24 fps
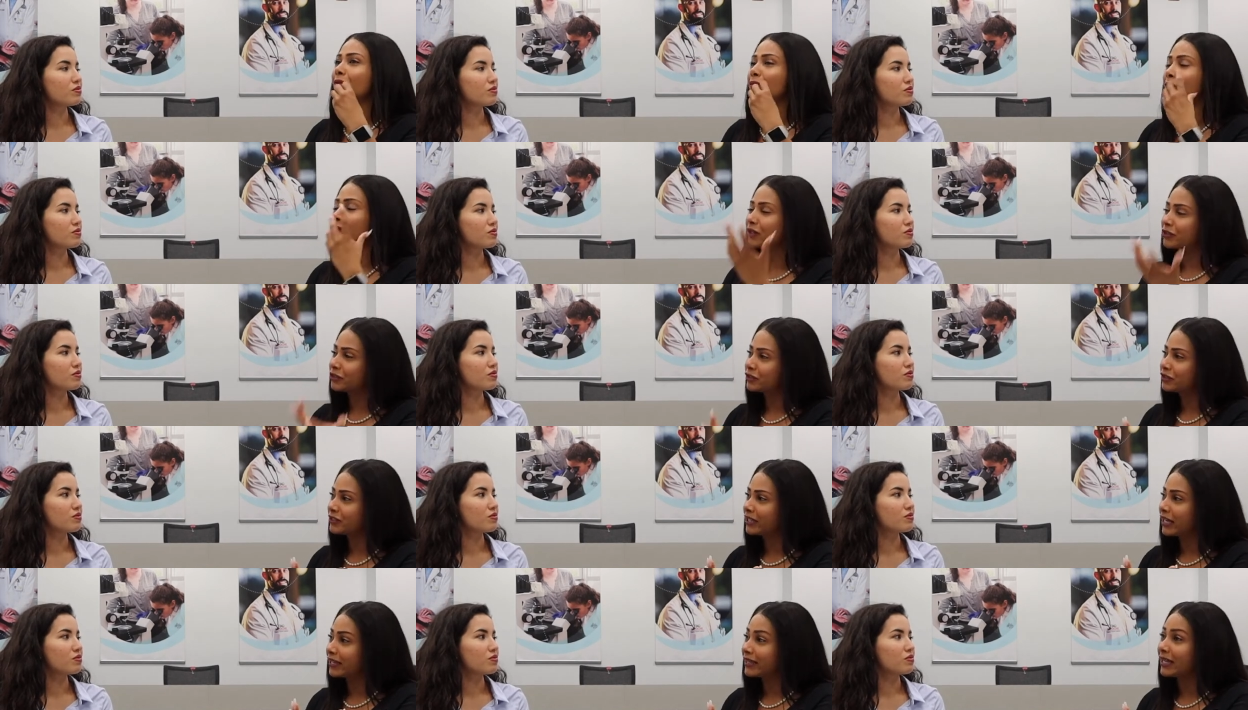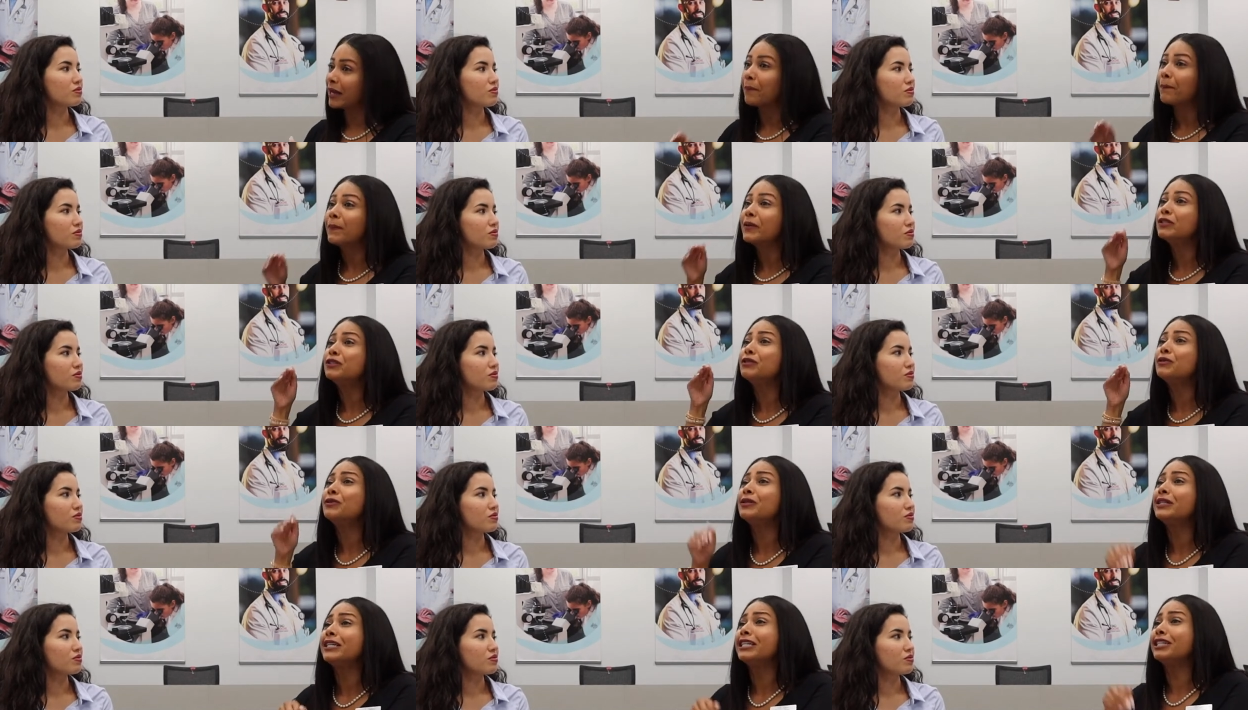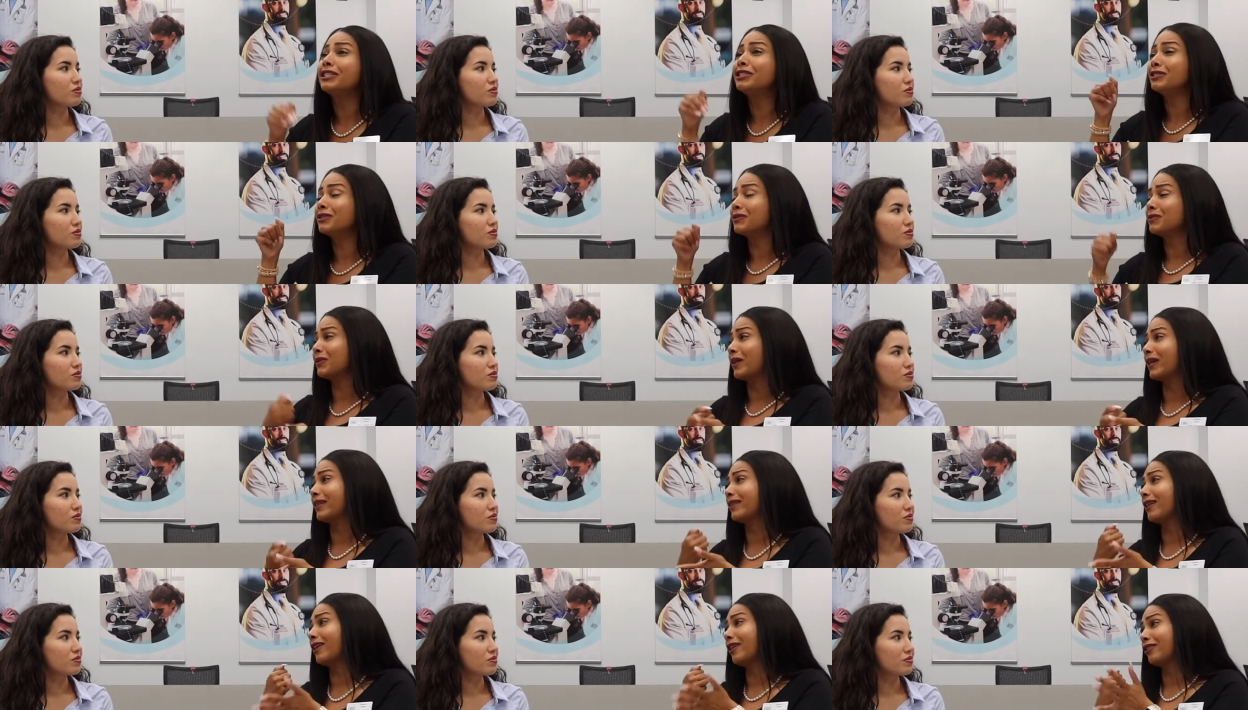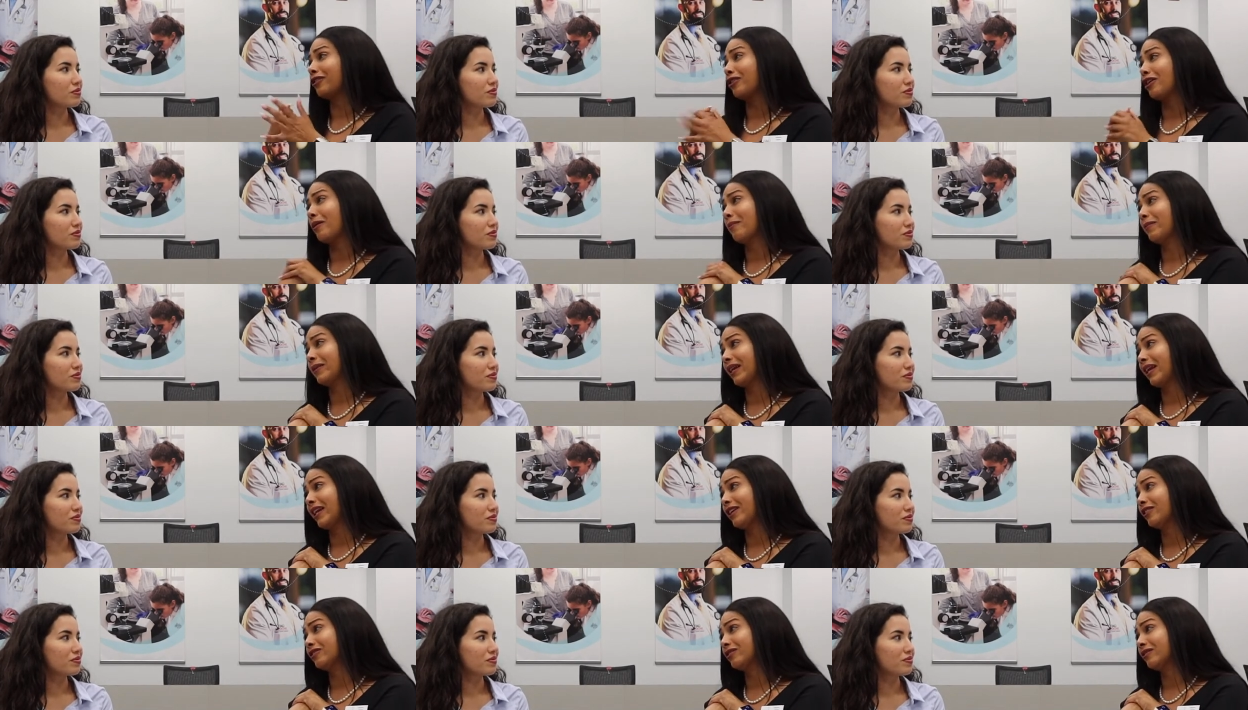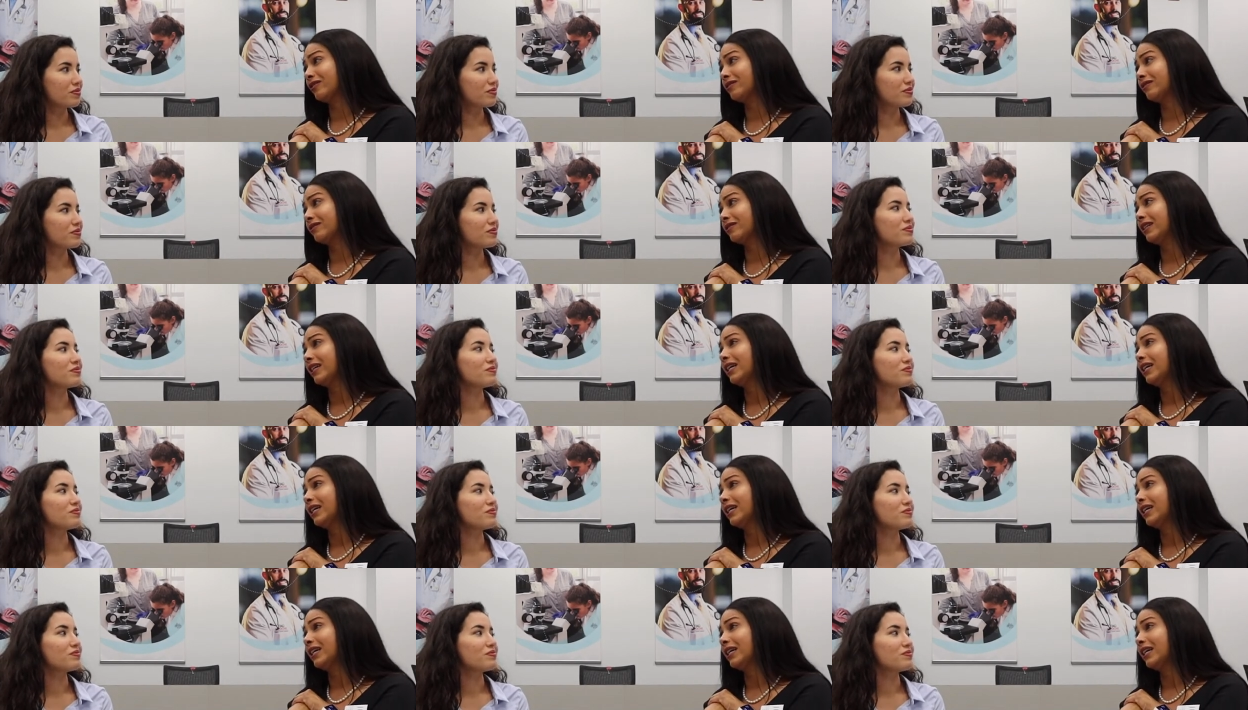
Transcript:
Speaker 1: we understand that. But you need to write that on your application.